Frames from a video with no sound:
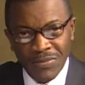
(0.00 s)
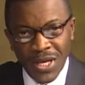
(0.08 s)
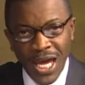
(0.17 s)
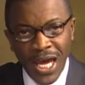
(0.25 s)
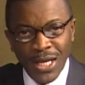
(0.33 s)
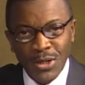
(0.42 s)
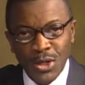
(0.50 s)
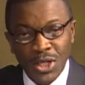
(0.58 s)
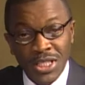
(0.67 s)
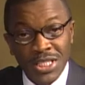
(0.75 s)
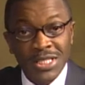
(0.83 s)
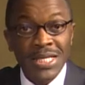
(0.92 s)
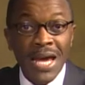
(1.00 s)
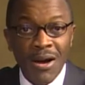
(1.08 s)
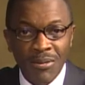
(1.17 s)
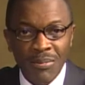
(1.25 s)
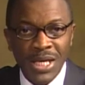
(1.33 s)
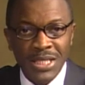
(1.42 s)
and you're going to see
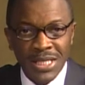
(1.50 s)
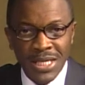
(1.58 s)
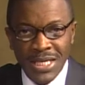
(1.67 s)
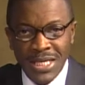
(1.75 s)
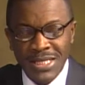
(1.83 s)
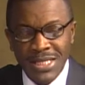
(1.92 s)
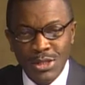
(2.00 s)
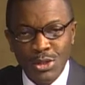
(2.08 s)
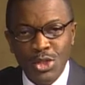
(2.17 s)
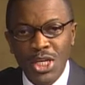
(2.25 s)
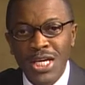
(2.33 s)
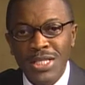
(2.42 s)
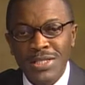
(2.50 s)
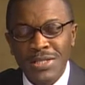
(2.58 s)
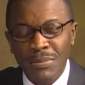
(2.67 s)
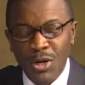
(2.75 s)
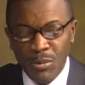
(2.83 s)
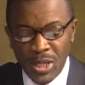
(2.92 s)
how amazing he is in just a
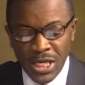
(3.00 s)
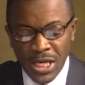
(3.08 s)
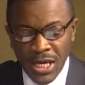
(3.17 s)
moment.